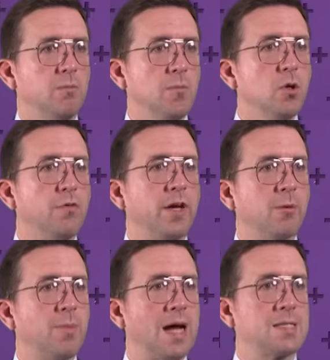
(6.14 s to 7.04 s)

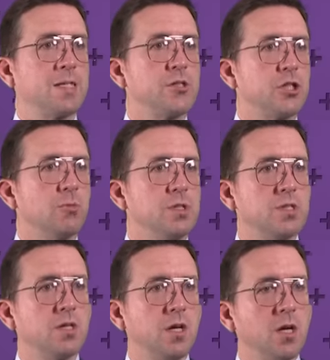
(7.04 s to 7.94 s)
moving passage. It
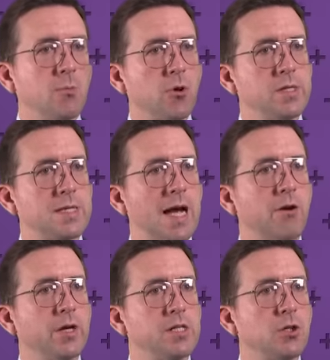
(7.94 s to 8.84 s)
was Prince
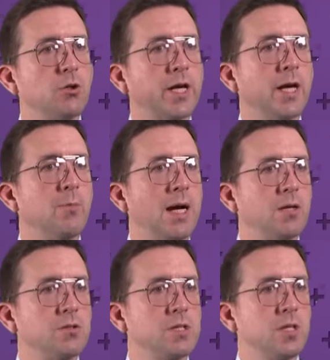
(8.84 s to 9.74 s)
Harry talking
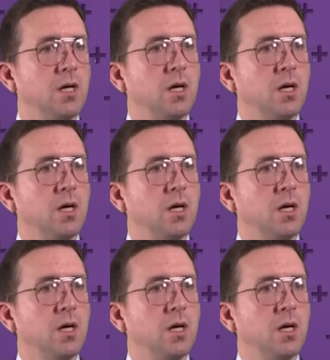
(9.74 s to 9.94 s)
about